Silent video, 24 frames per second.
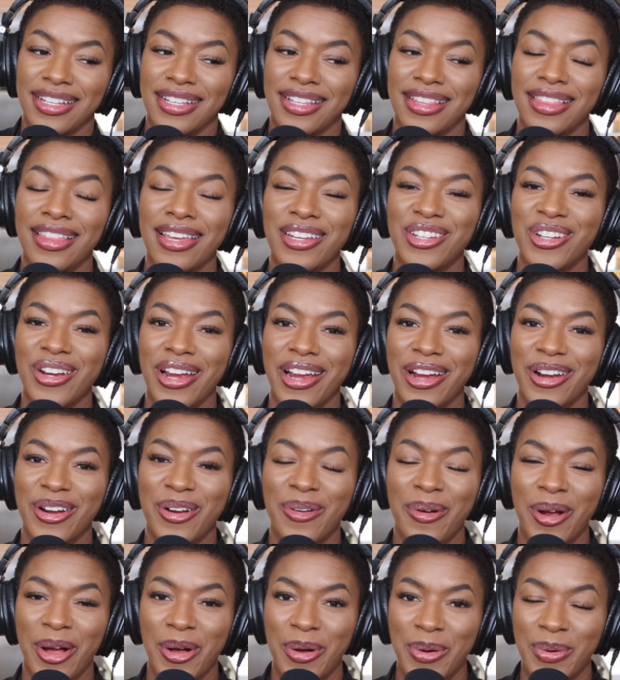let your hair
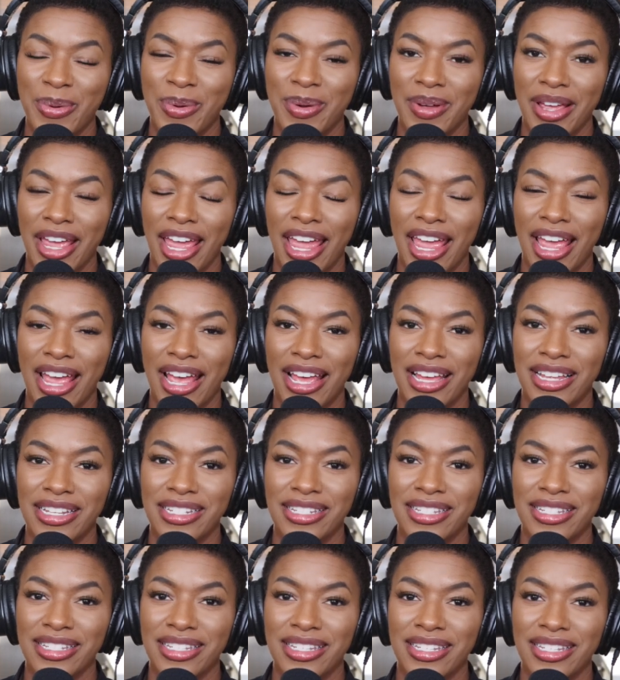grow.
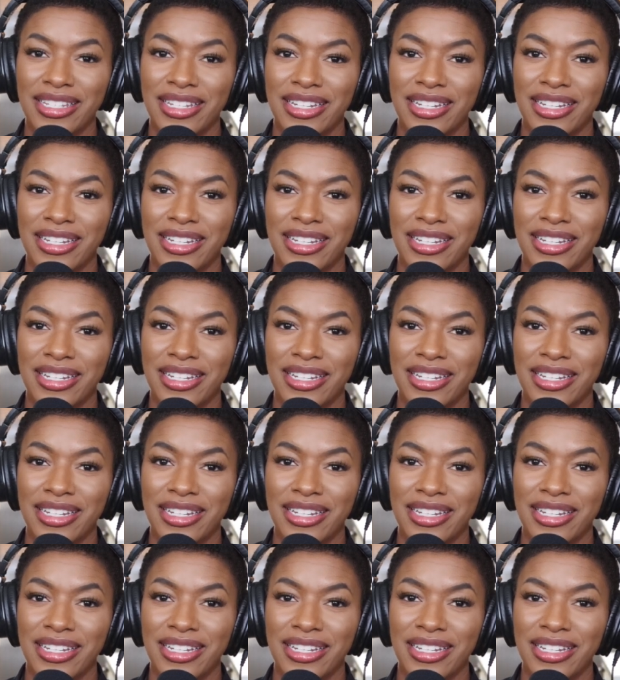And